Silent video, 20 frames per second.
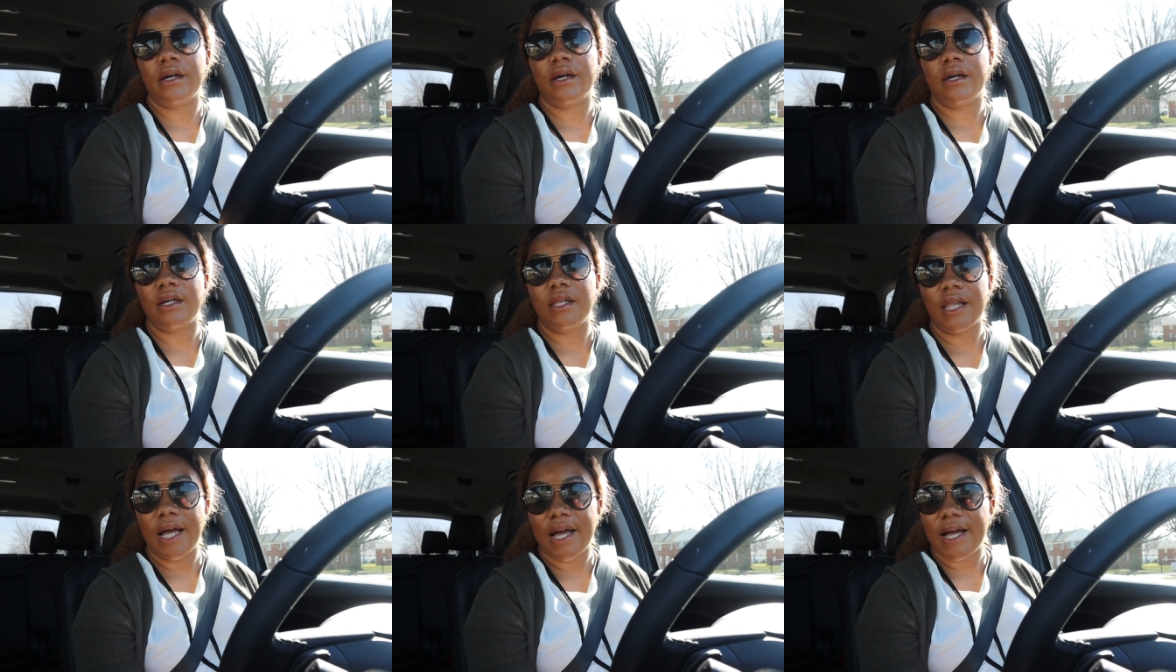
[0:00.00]

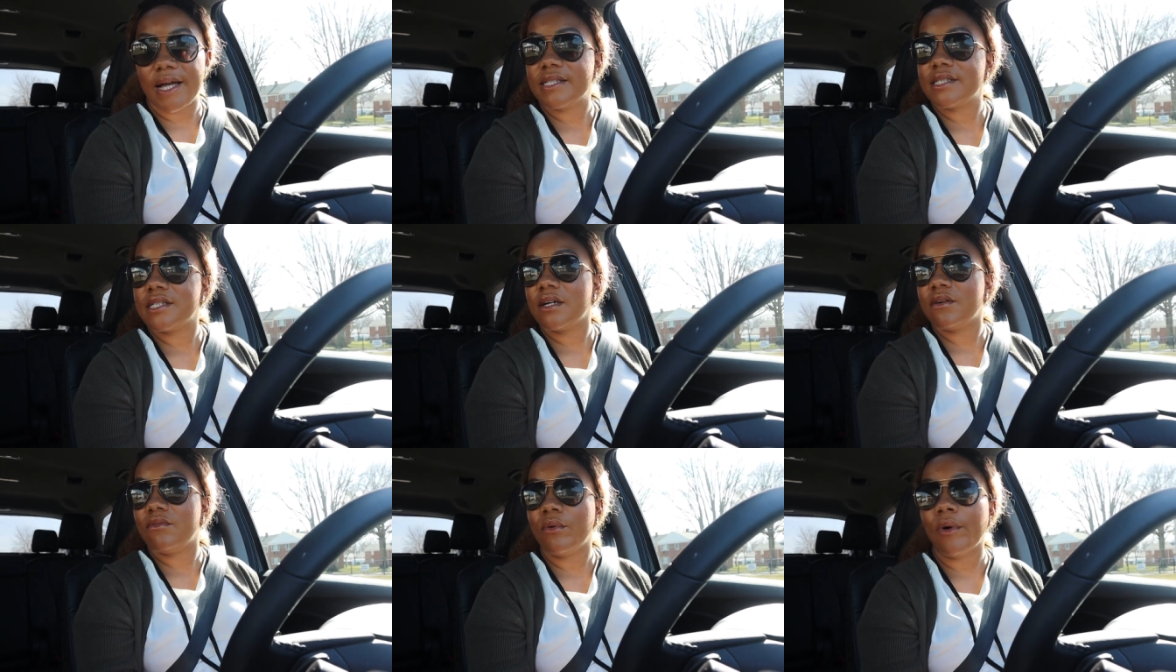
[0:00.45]
a
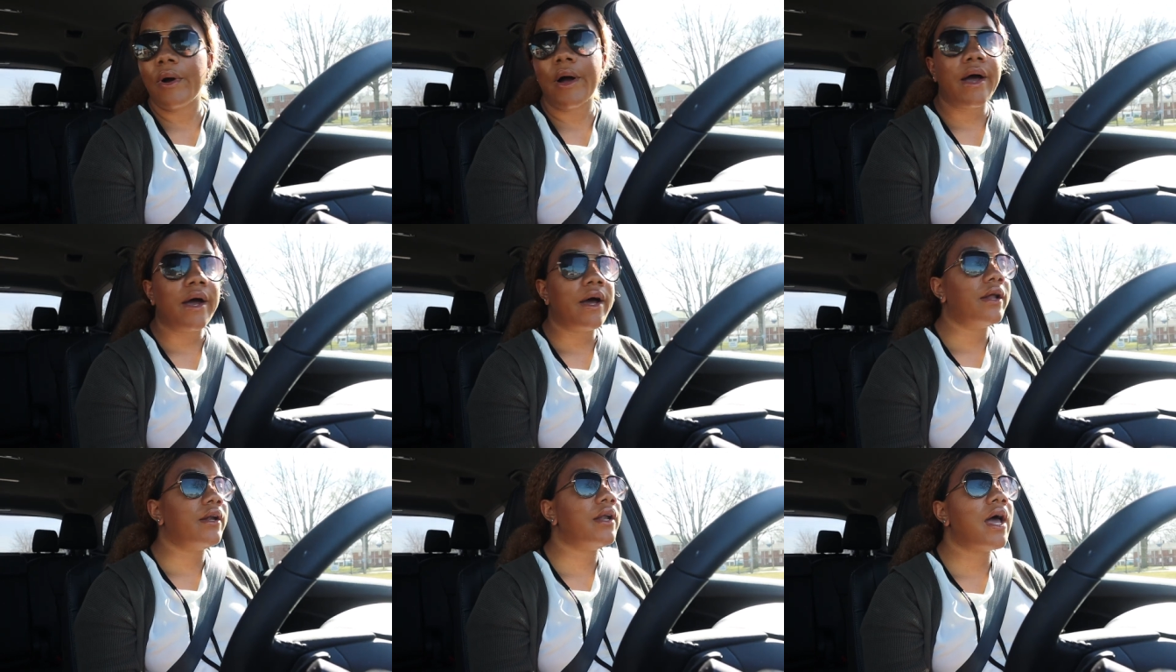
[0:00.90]
glass of
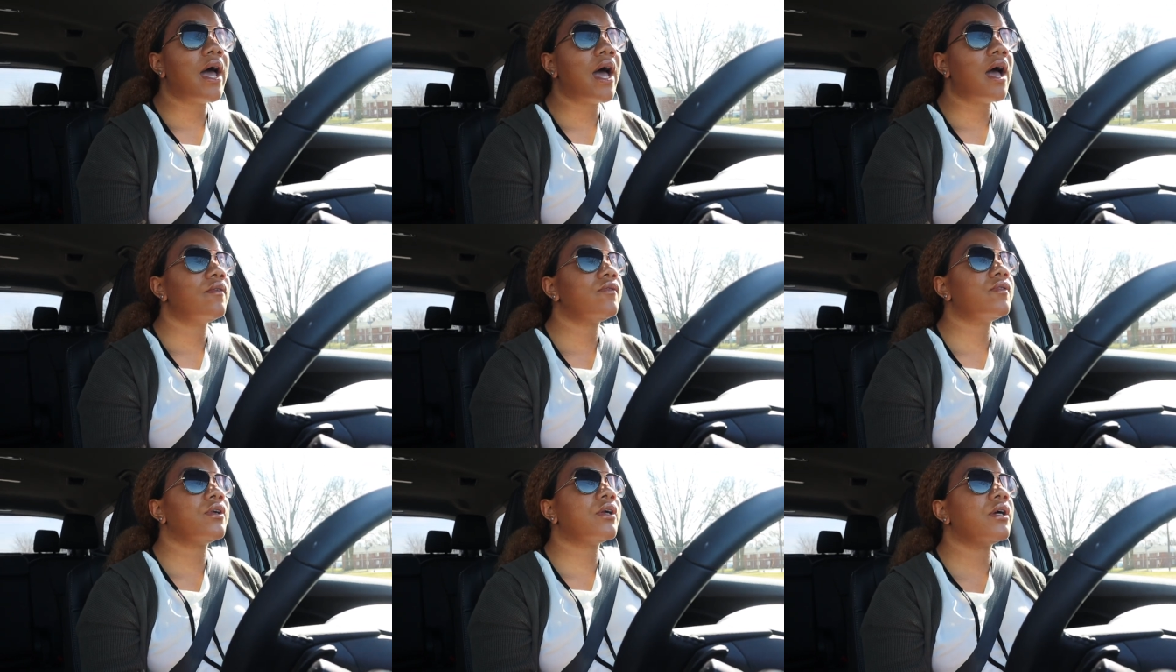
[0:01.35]
wine
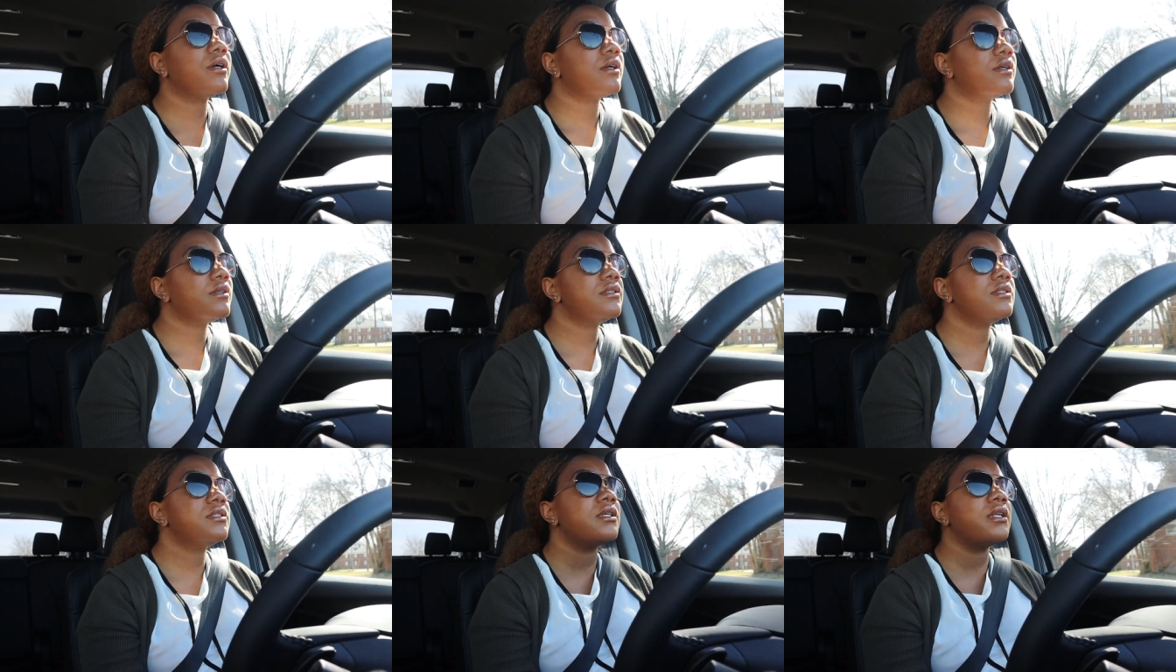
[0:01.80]
after
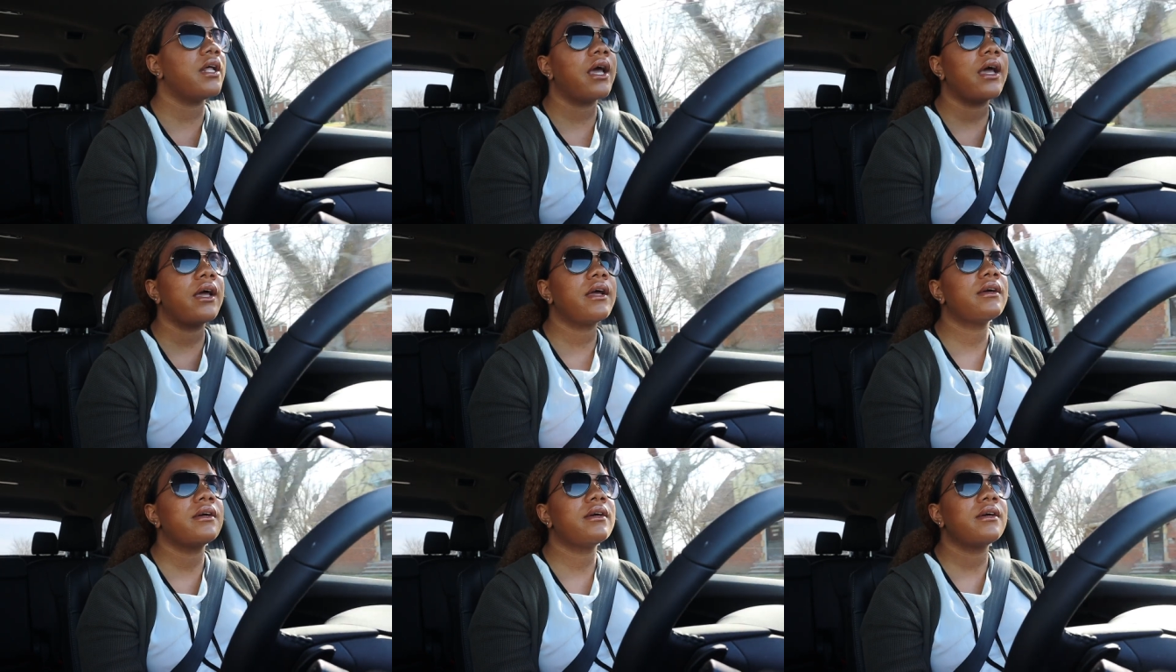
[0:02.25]

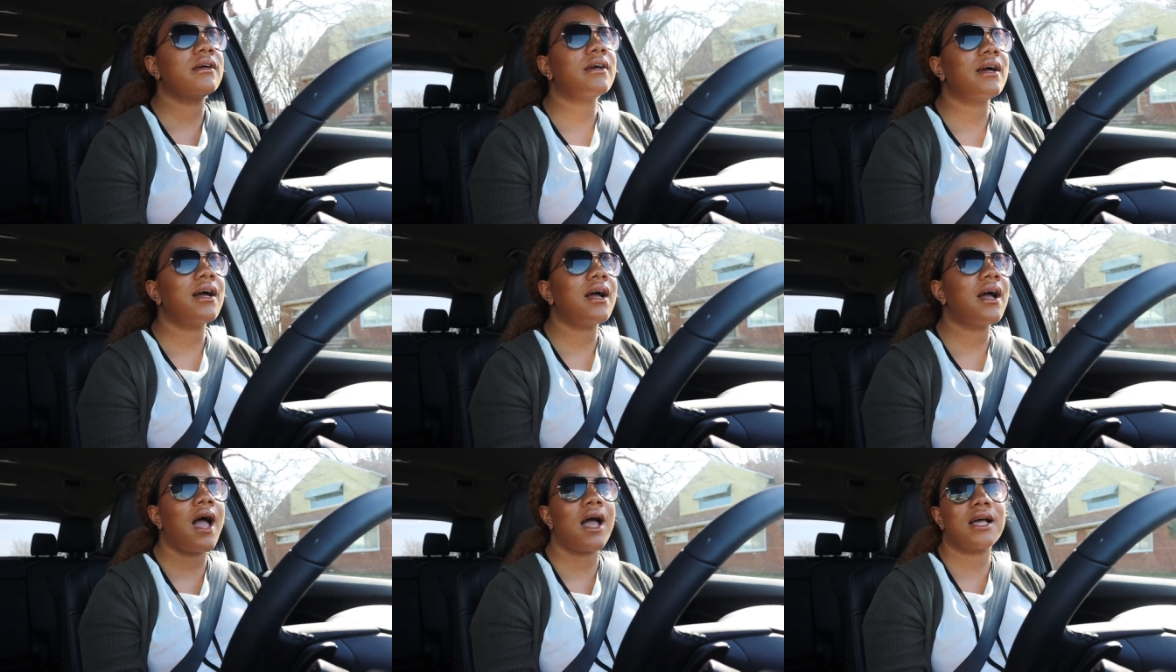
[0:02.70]
today.
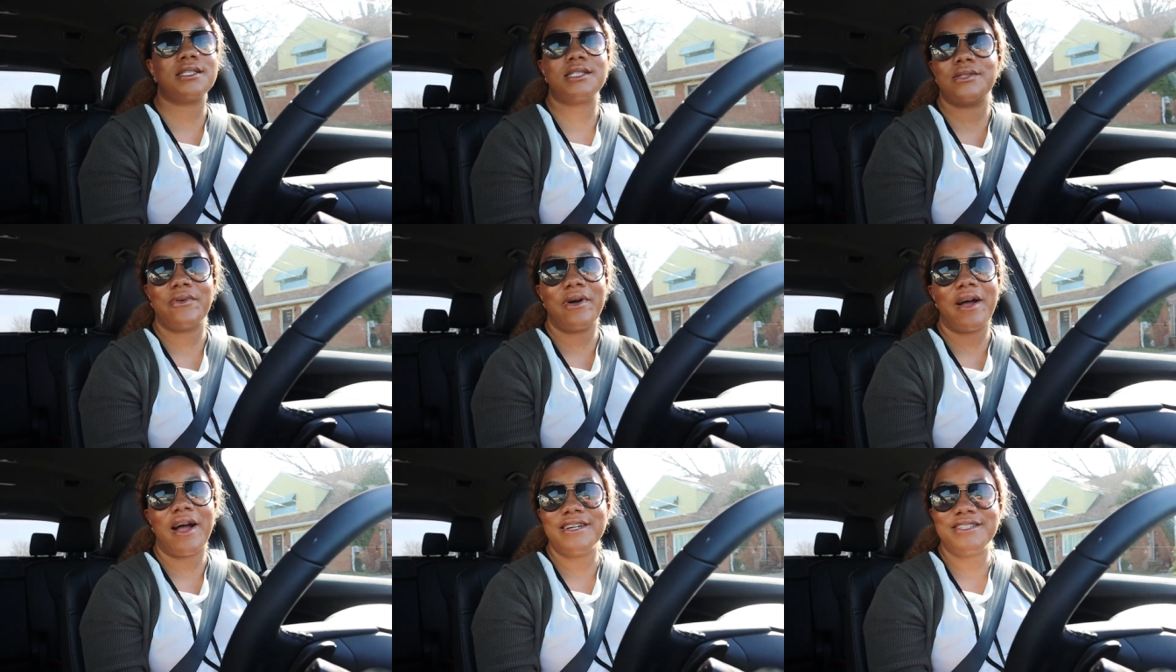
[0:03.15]
I
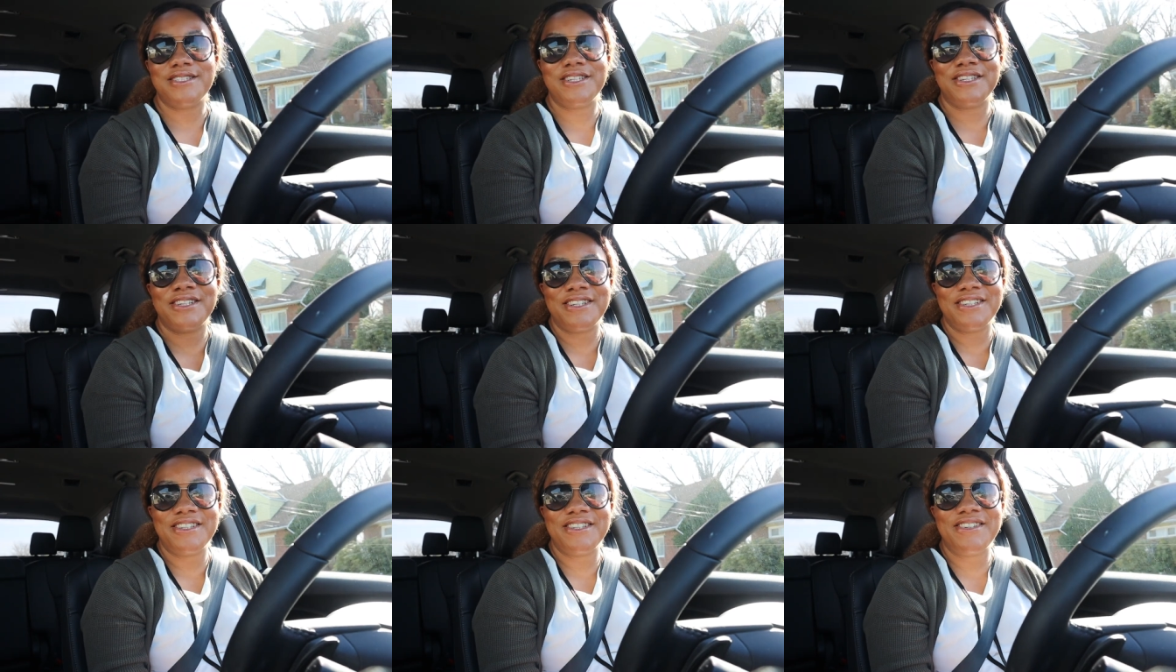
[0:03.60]
swear I do.